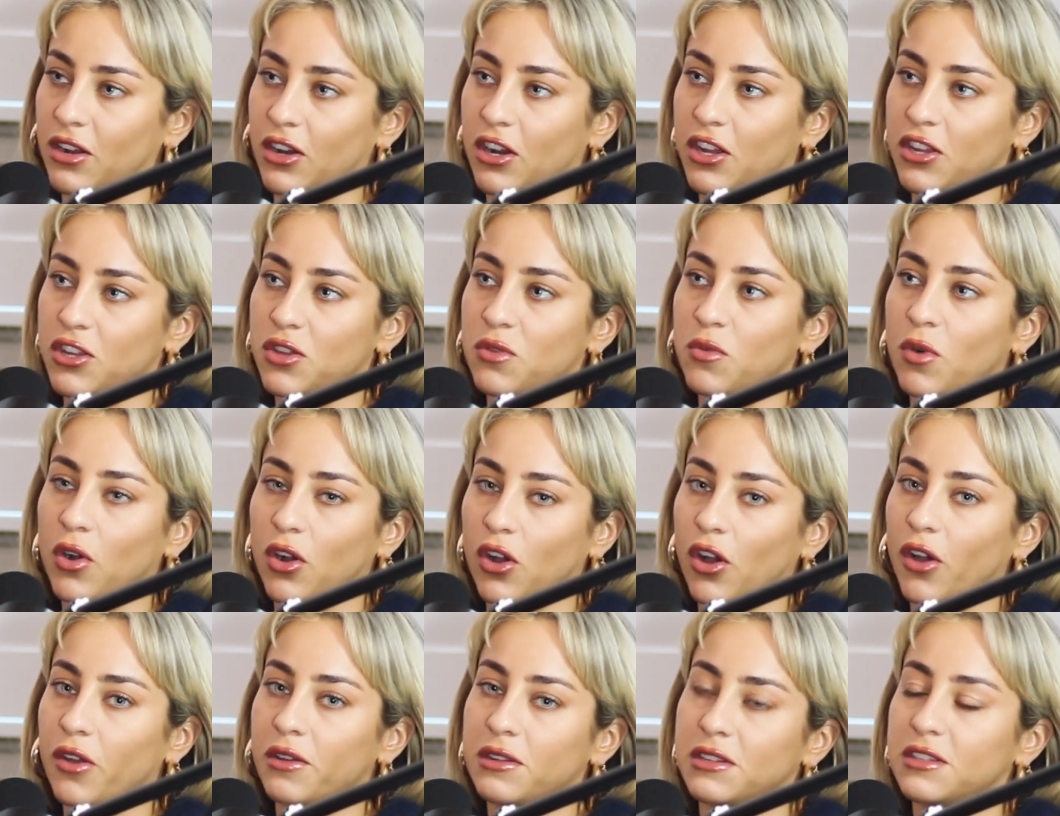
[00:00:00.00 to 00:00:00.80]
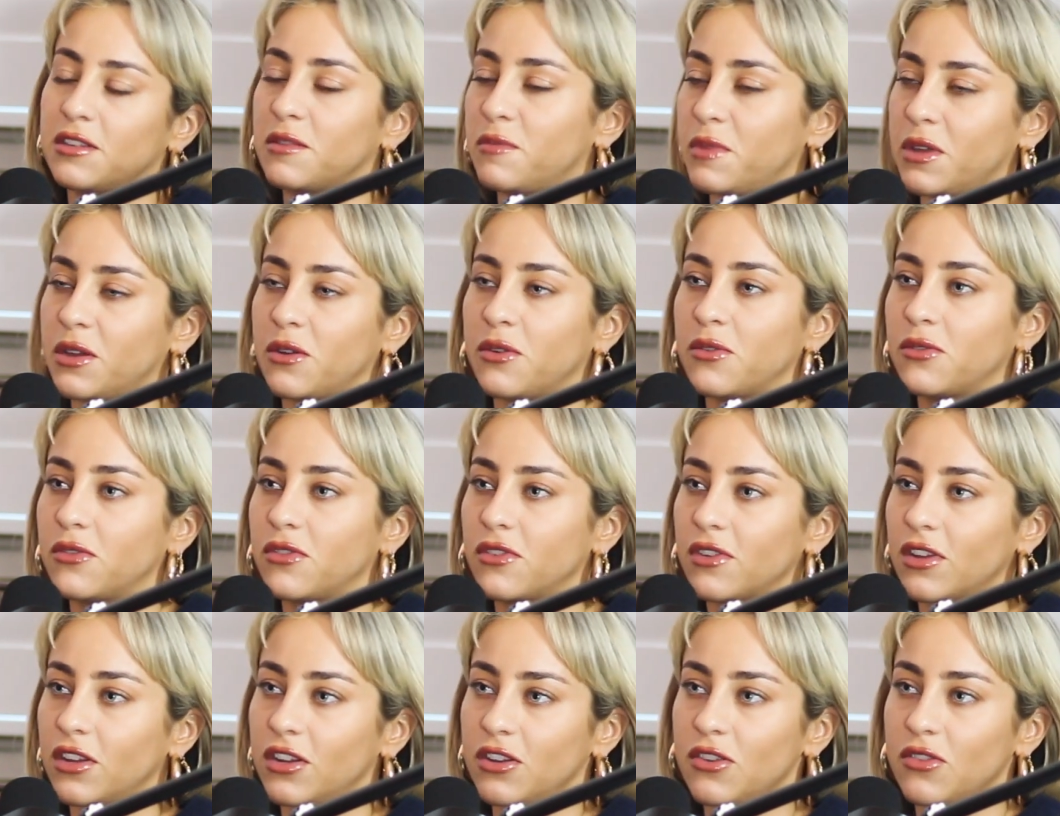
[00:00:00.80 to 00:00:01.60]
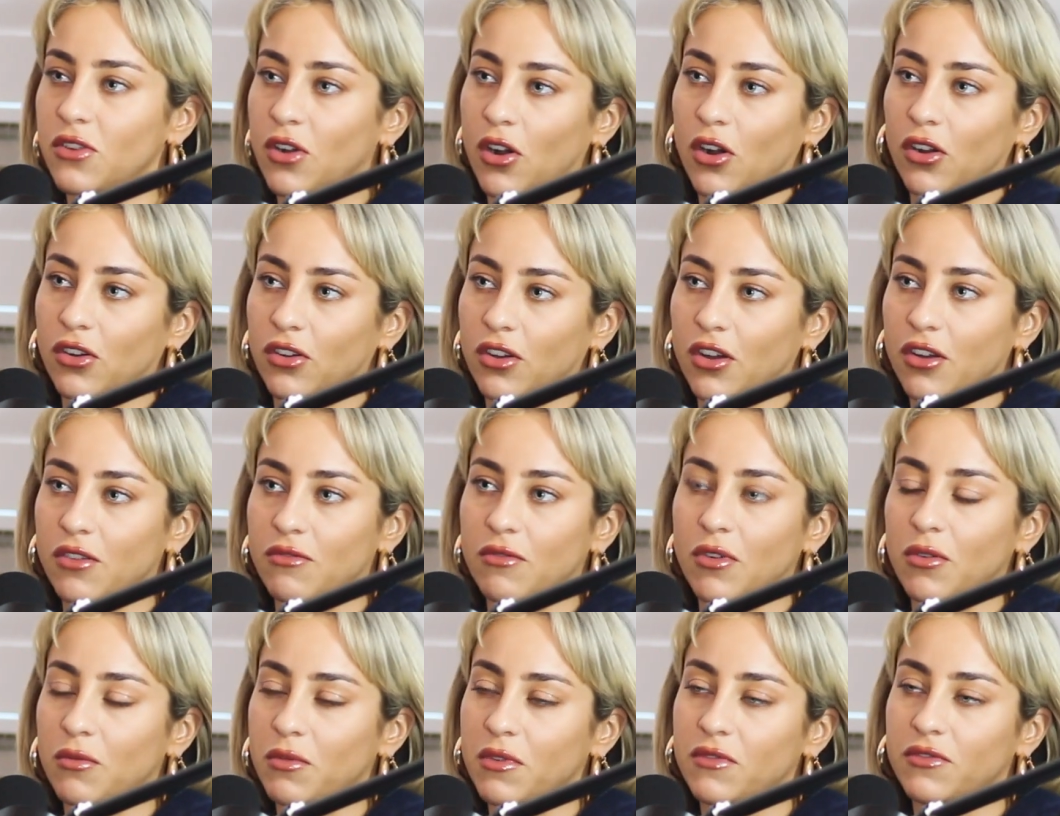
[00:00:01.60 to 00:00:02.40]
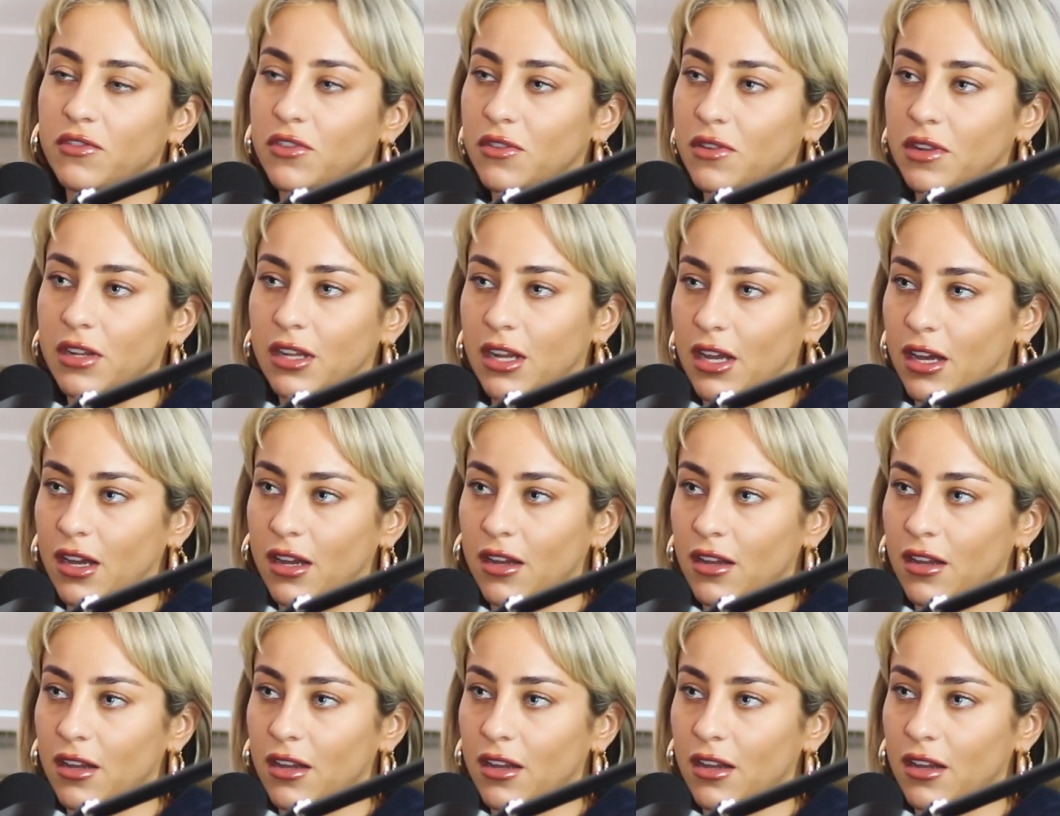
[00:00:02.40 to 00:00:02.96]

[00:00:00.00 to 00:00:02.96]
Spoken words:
Like, you are going to build, and you can't go wrong with doing that.